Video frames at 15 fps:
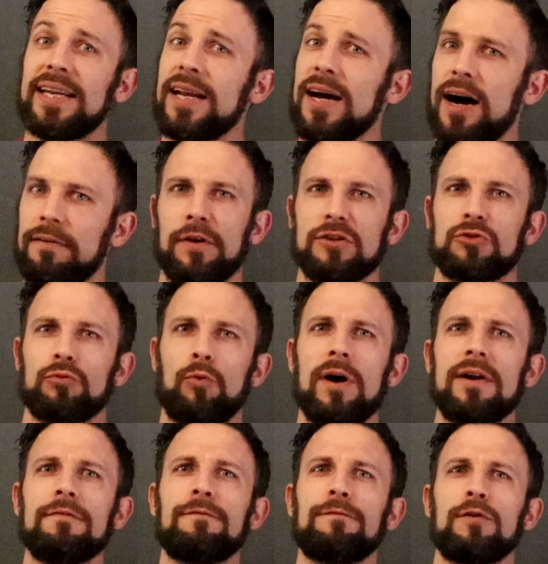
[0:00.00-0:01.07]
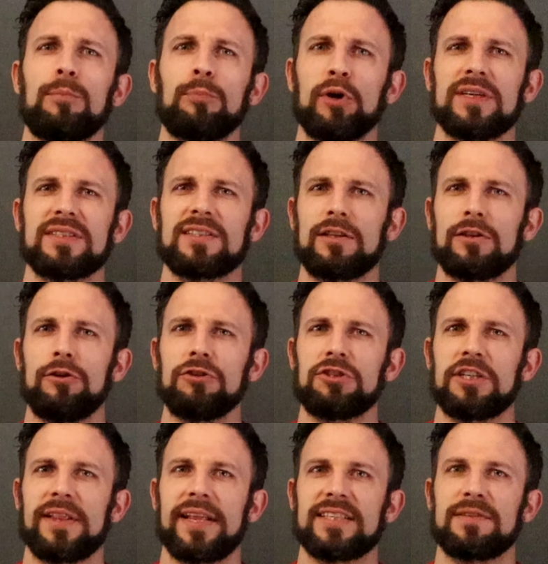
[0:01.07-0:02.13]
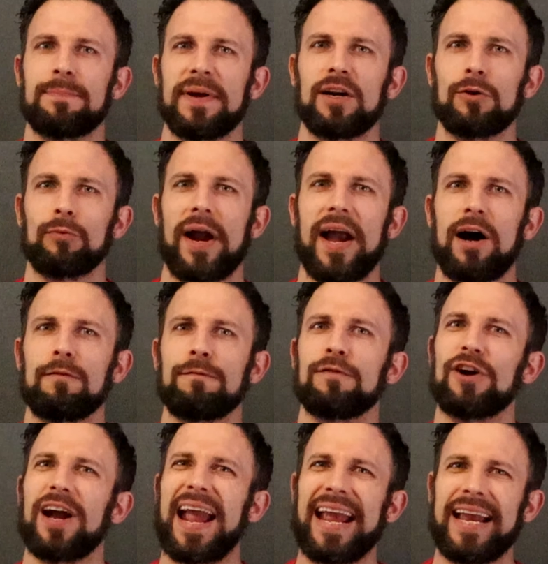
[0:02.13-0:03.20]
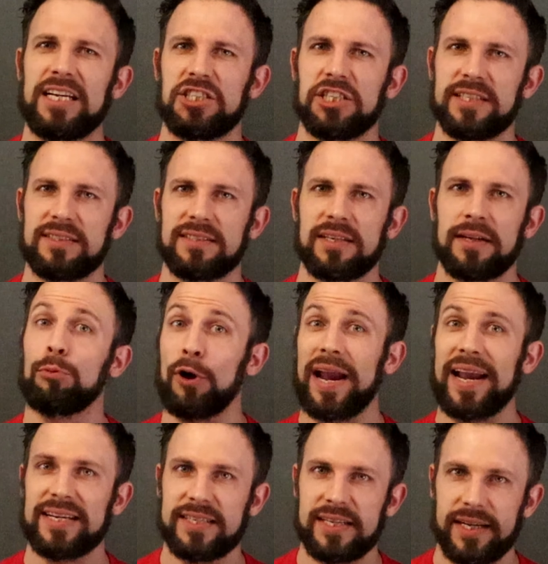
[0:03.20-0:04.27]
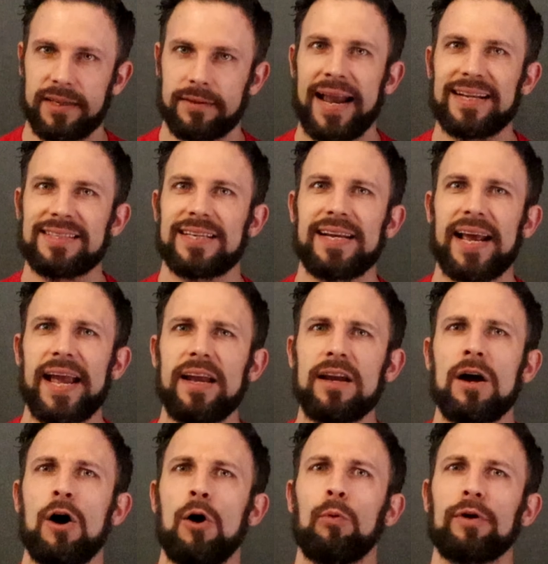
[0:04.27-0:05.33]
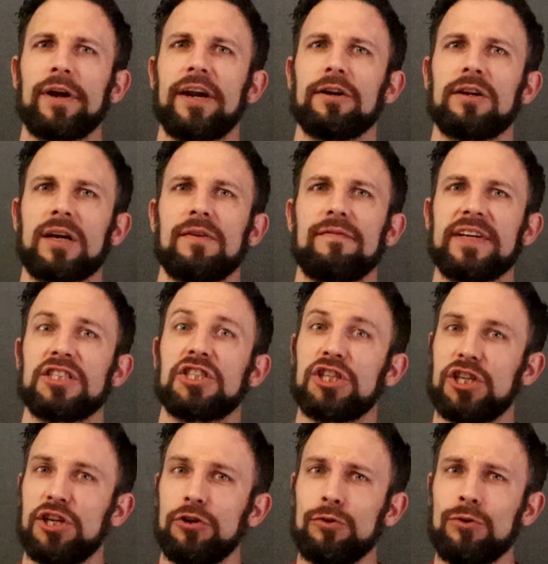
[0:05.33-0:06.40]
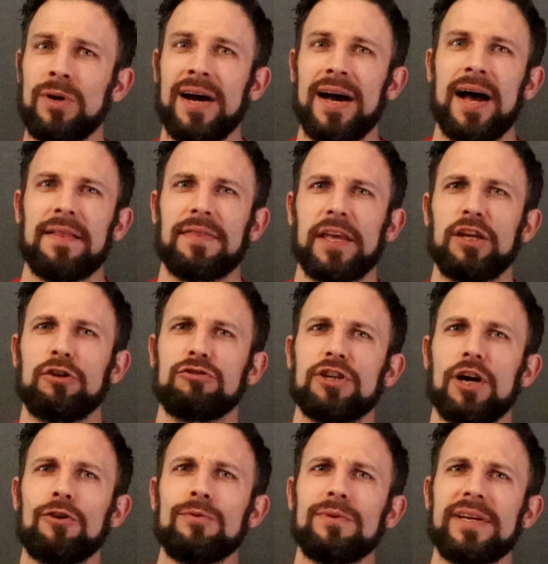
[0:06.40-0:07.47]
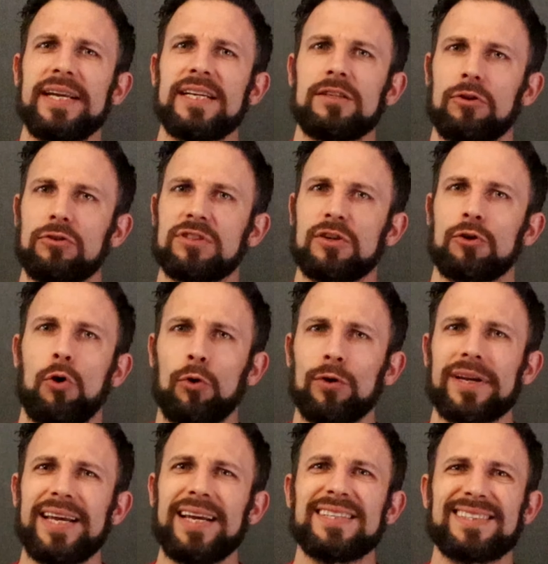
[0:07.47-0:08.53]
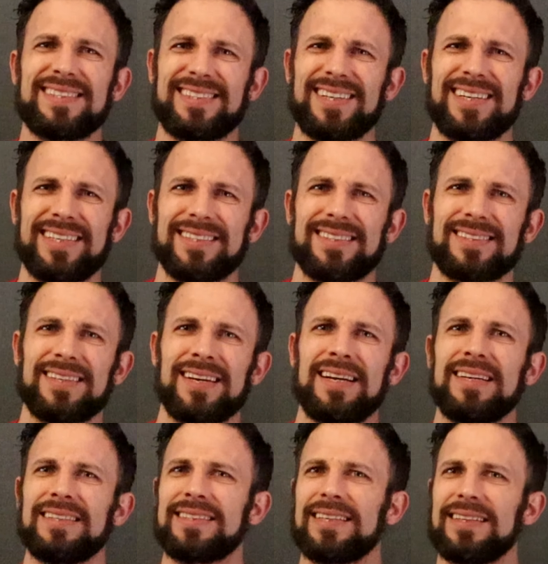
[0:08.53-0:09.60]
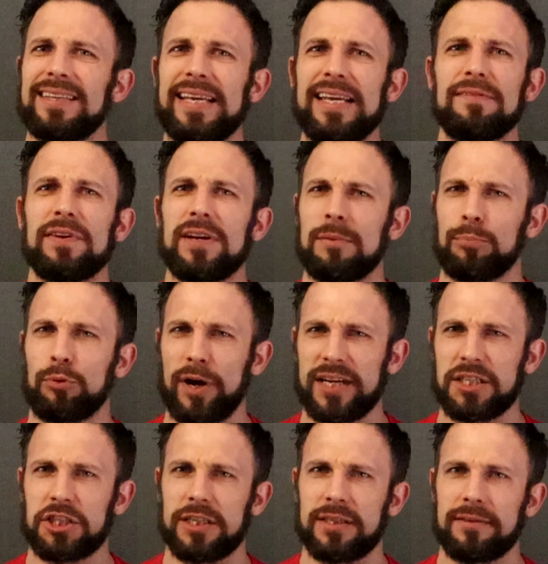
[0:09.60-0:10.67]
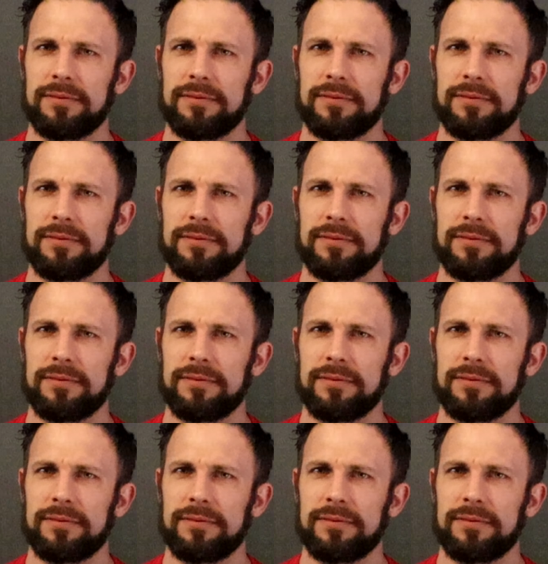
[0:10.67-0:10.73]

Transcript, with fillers: enough, there's one footprint solution that's been around for ages, branding. And today, we're here to convince you that you don't need those quirky stunts to leave an impression.